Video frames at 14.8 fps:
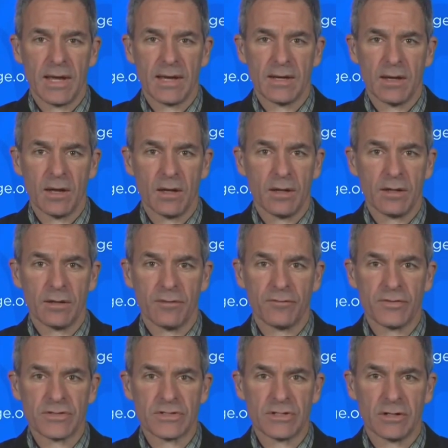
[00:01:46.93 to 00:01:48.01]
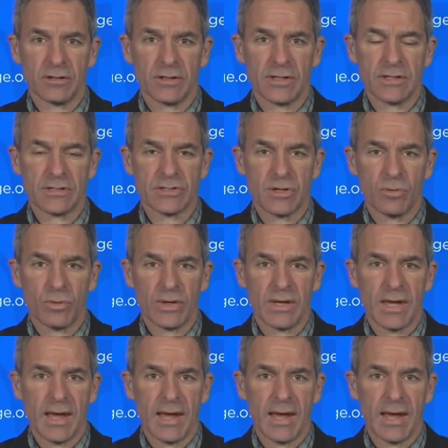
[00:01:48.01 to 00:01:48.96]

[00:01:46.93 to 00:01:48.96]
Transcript: And uh, in the facilities that we